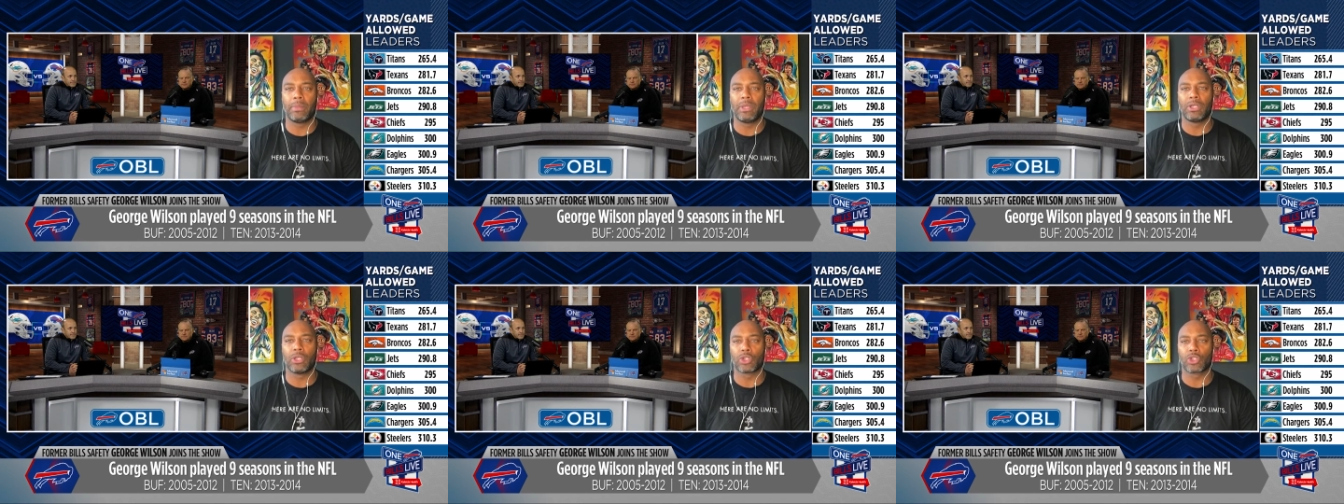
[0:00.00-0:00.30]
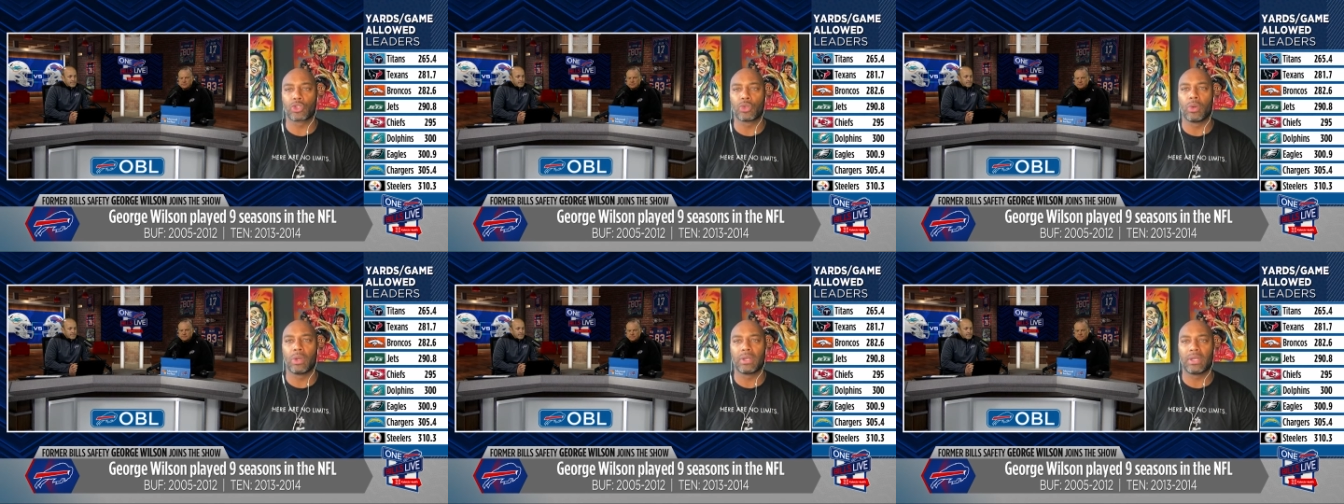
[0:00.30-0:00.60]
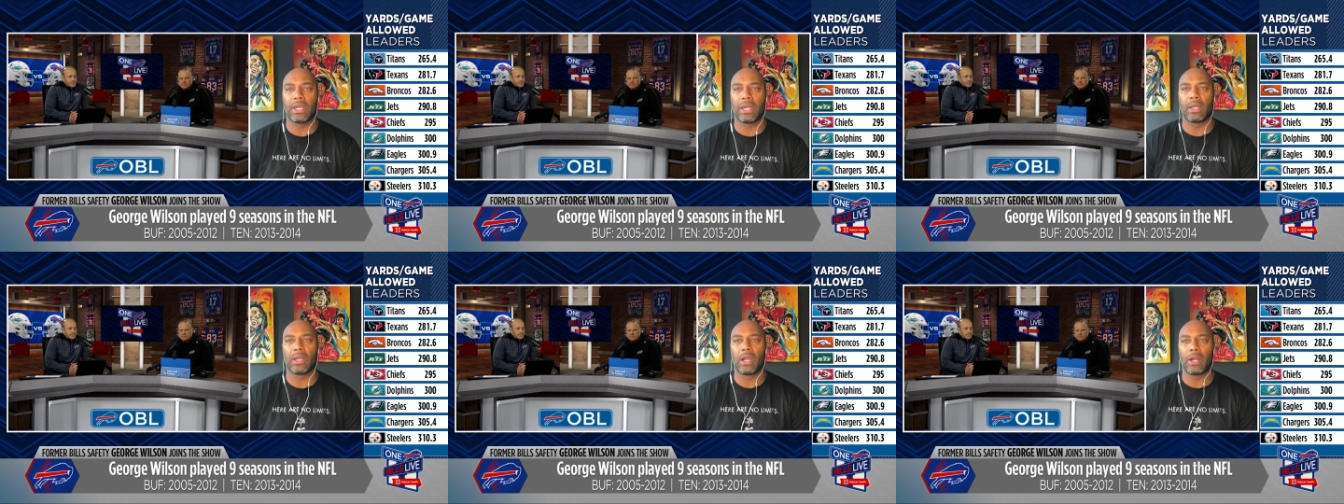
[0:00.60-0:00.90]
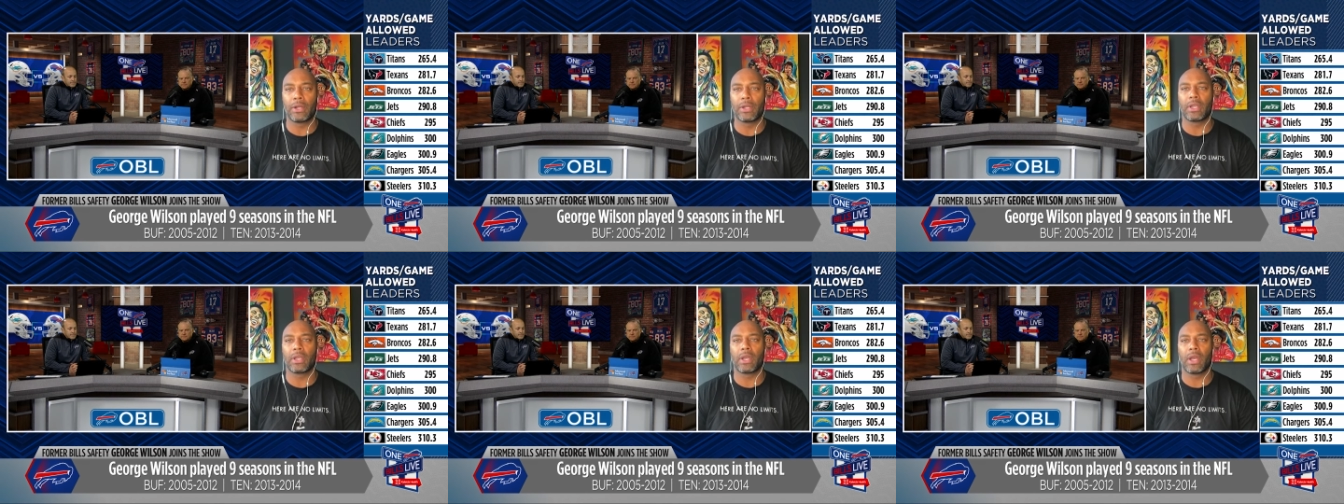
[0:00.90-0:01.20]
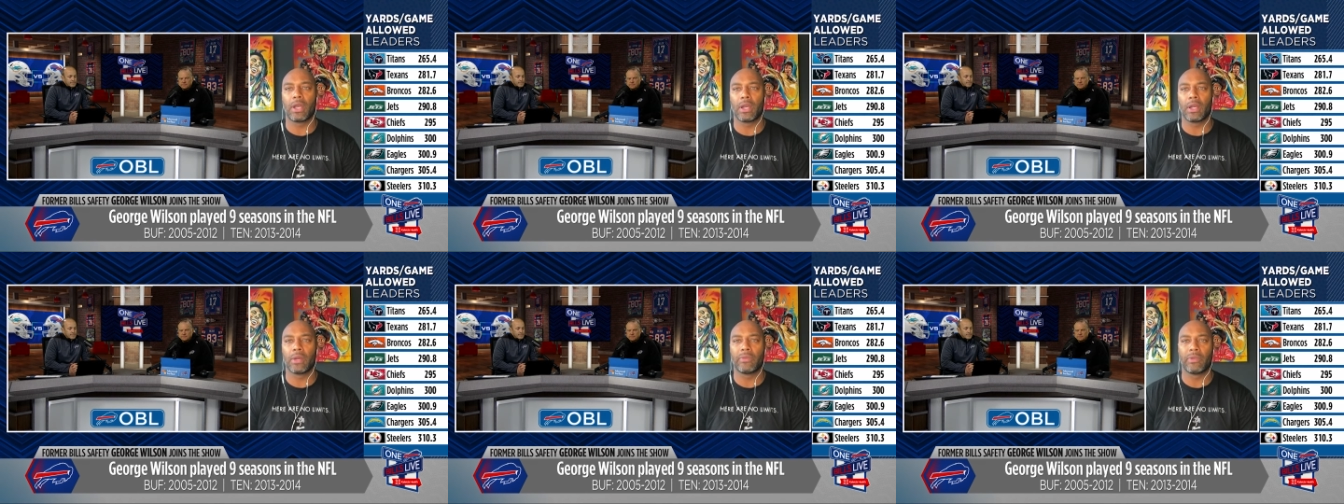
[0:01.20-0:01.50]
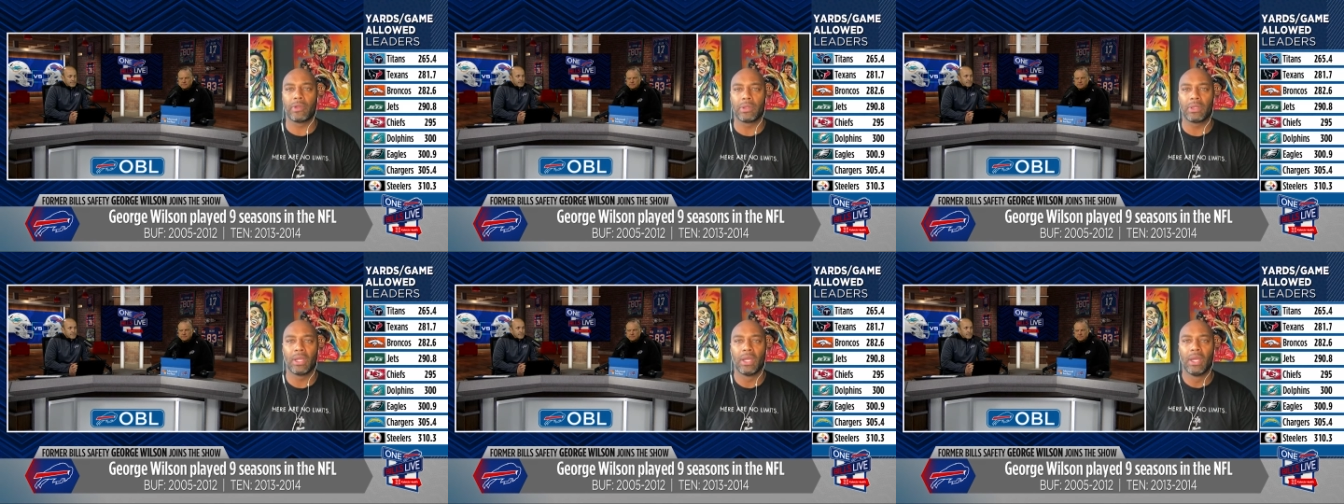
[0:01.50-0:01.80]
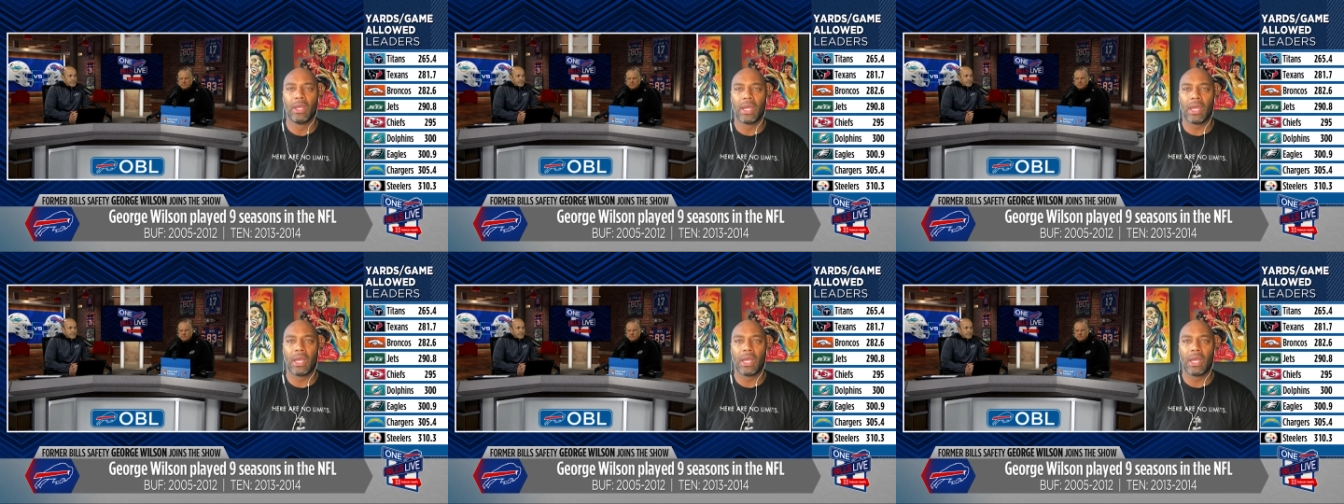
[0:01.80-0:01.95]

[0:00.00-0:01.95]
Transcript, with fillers: me to shorten that learning curve and,